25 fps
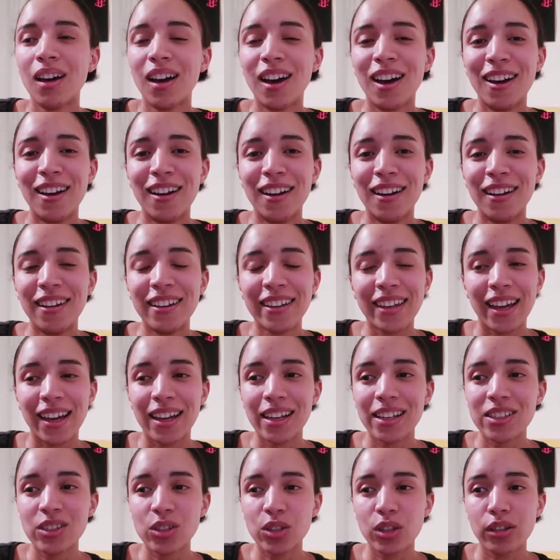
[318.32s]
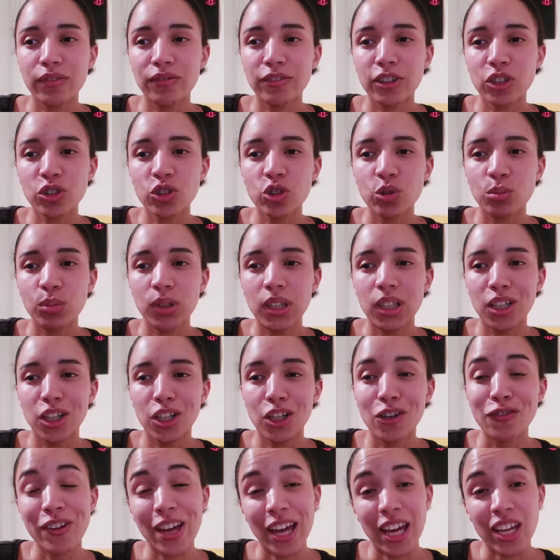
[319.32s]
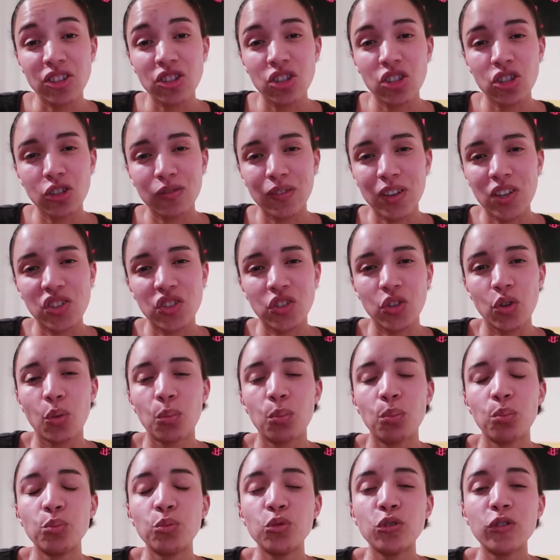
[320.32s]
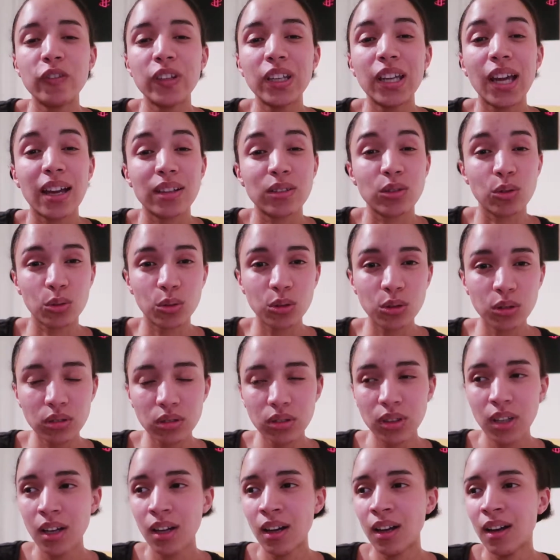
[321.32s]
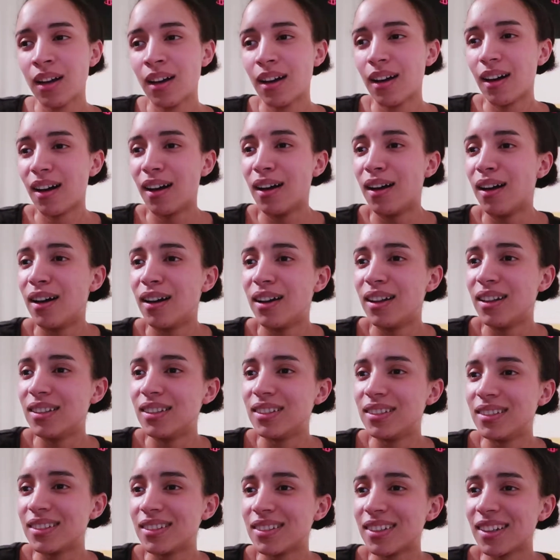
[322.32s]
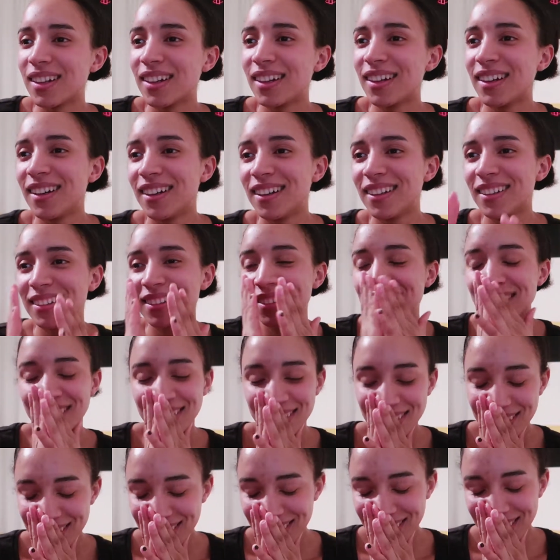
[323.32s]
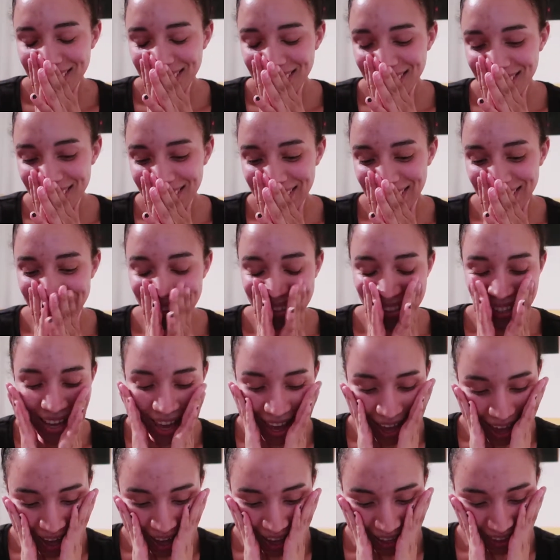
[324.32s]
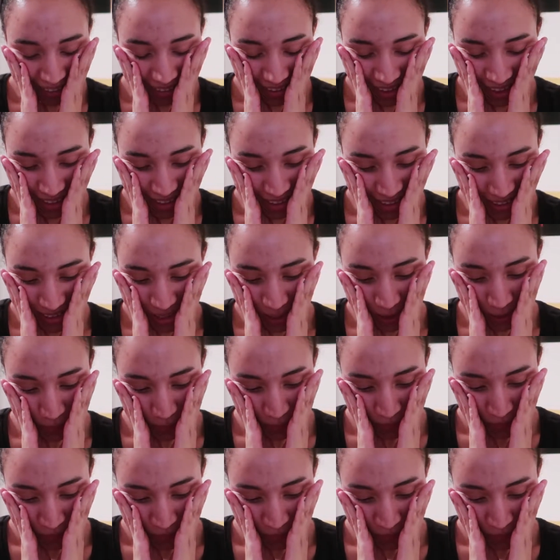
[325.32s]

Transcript: Yeah, so you've got to be of age to watch the movie as a whole. And yeah, that's